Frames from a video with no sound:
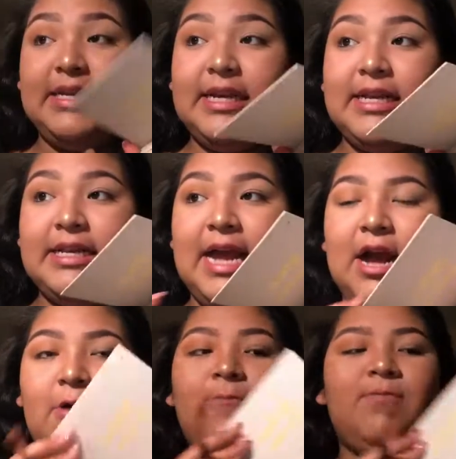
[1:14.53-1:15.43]
And
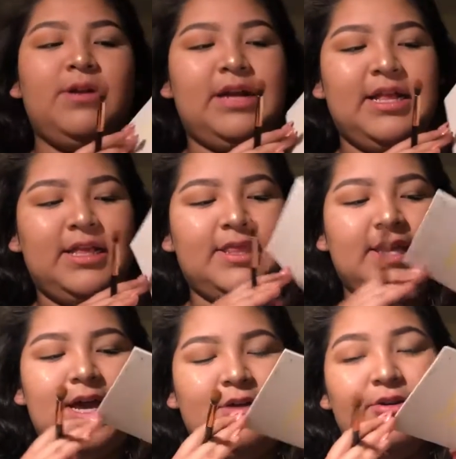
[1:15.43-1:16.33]
now for kind of
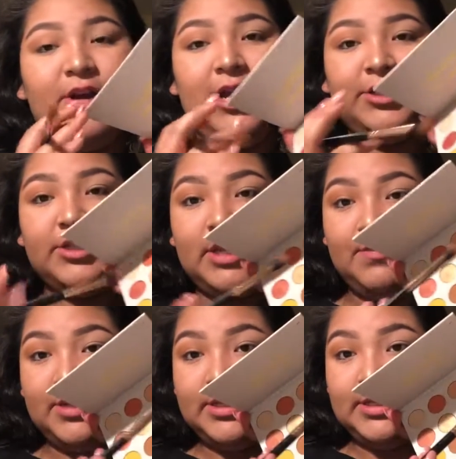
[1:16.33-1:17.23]
the outer edges,
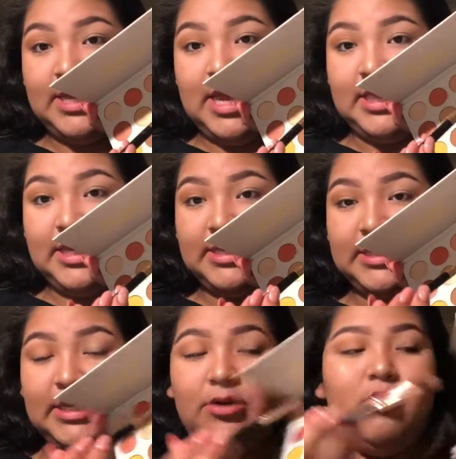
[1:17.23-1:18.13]
I'm going to take
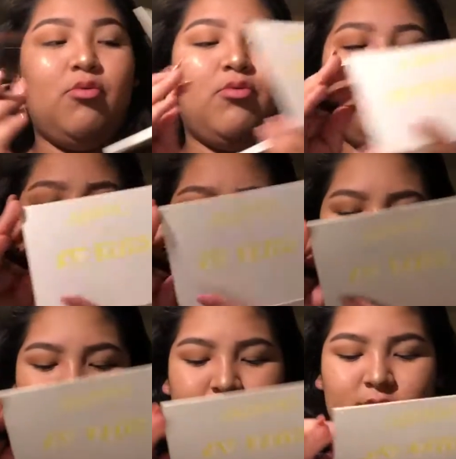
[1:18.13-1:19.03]
this little
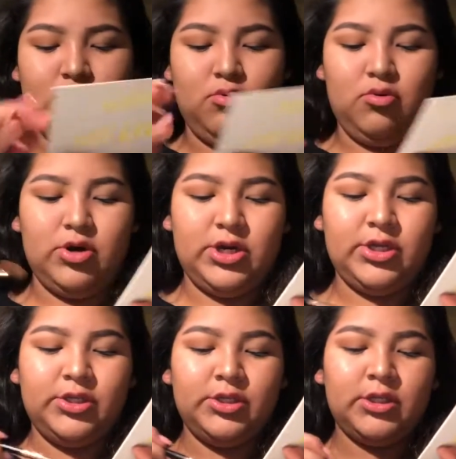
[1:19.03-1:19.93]
burnt
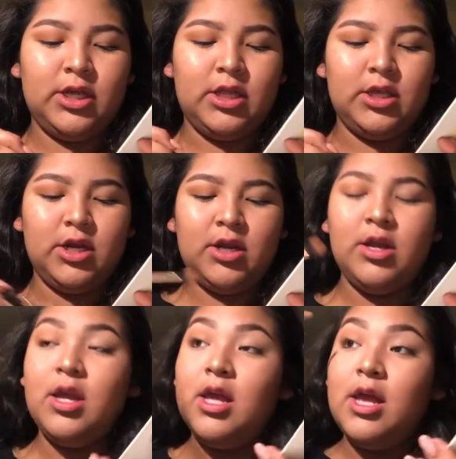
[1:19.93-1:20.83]
orange color
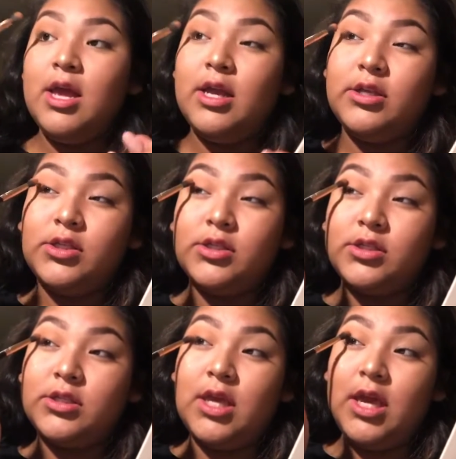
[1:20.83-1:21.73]
and
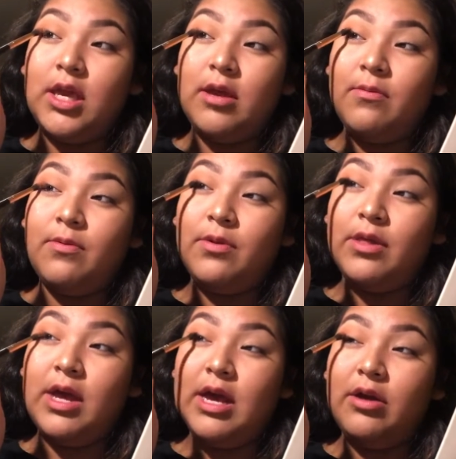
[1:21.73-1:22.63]
just take it for
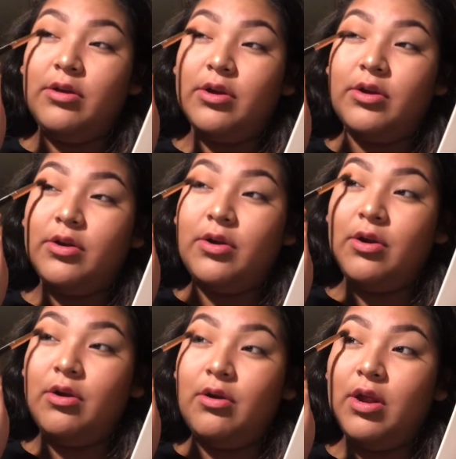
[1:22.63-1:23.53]
the outer
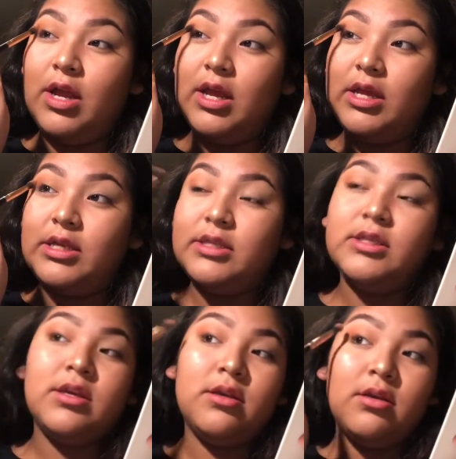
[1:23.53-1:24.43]
crease.